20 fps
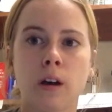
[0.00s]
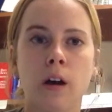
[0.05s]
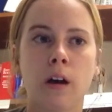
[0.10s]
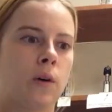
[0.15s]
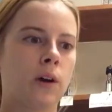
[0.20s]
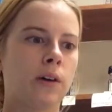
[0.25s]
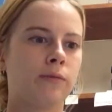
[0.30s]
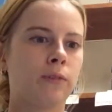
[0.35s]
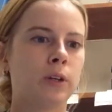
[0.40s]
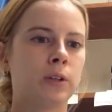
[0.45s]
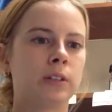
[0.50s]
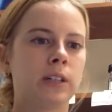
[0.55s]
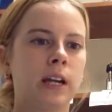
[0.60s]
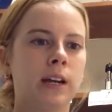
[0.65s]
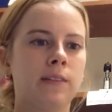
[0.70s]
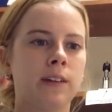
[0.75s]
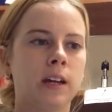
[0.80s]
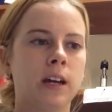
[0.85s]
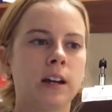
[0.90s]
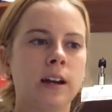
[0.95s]
If you're
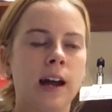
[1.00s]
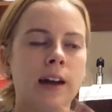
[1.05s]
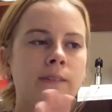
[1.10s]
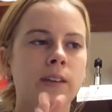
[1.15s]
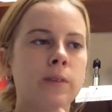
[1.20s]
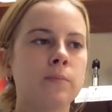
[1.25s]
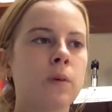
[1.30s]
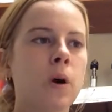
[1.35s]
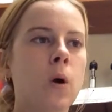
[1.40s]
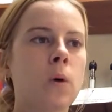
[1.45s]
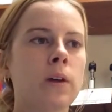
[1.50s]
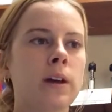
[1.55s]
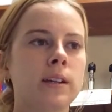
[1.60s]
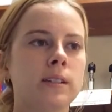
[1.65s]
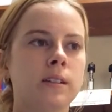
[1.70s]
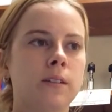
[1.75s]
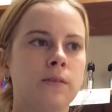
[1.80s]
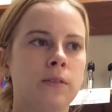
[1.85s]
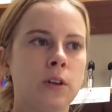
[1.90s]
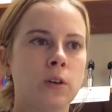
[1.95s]
giving an IV
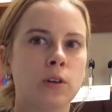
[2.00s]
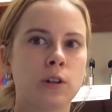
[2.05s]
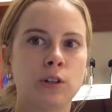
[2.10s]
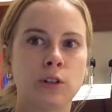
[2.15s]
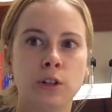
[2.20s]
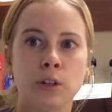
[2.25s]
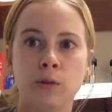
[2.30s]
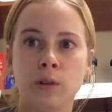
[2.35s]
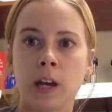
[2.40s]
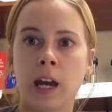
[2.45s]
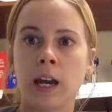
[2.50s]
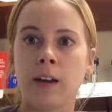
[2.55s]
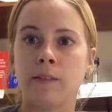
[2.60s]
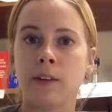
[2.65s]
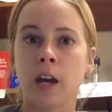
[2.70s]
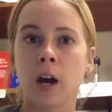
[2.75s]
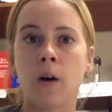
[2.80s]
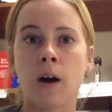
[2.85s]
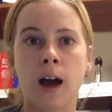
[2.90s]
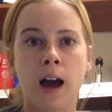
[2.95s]
bolus, if you can do
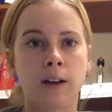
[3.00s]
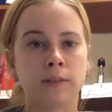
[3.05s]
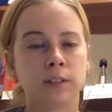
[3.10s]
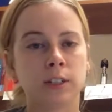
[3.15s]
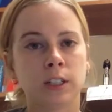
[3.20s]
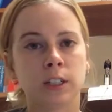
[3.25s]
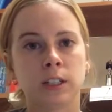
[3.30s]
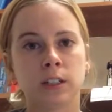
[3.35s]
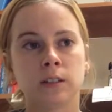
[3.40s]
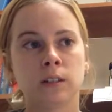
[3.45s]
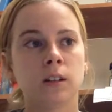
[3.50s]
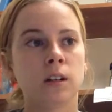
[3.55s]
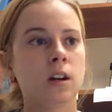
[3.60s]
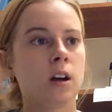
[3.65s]
KVO after,